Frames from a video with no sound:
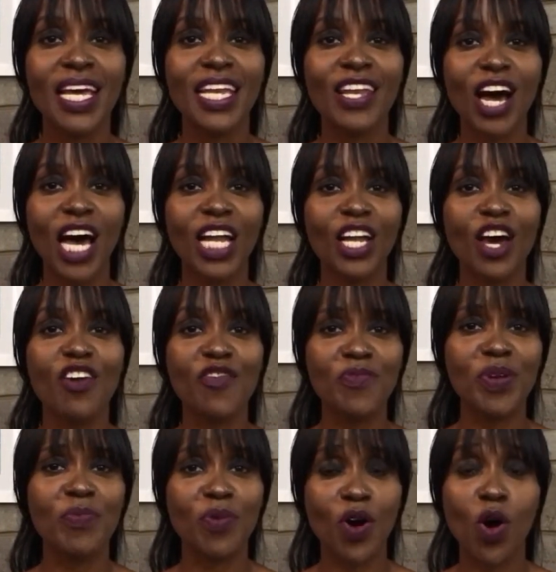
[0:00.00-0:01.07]
Now, a lot of
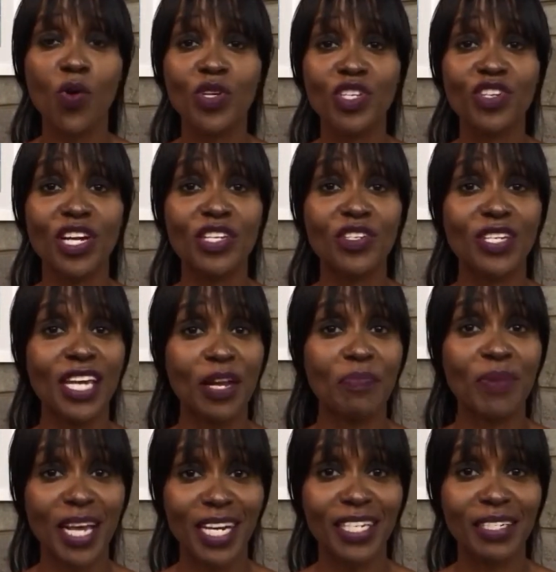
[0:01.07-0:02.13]
people are always trying to
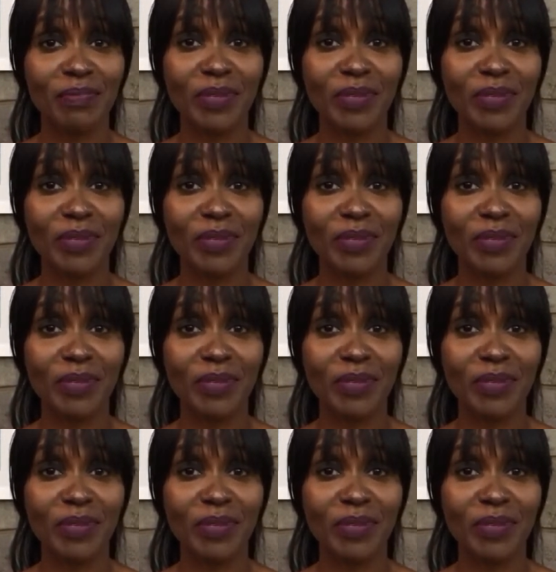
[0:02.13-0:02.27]
get better,